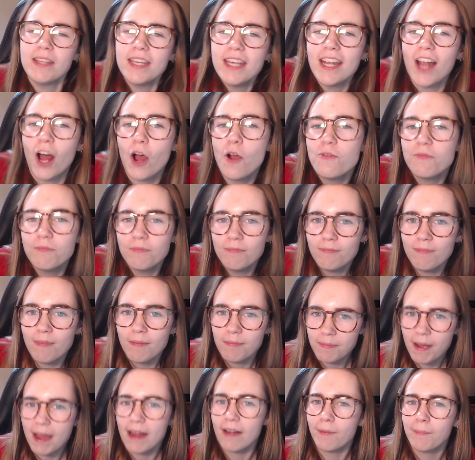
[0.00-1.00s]
you know,
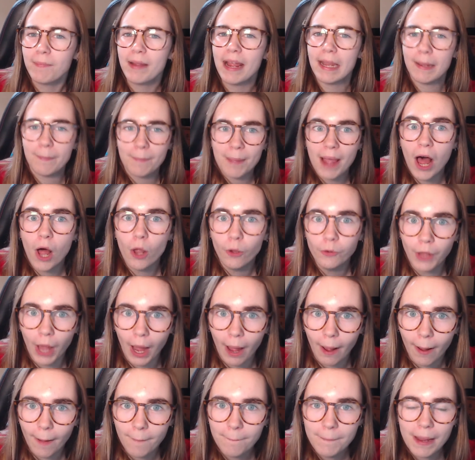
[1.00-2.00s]
where I'm getting a bit
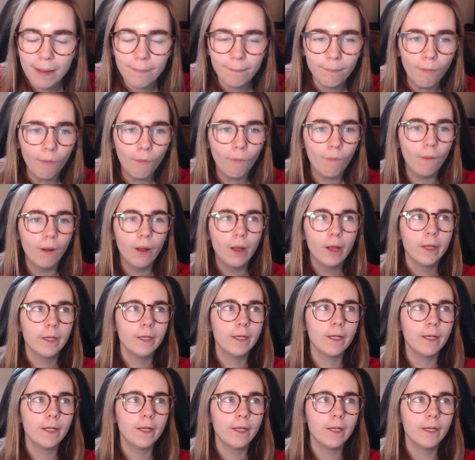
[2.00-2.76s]
older, a bit more,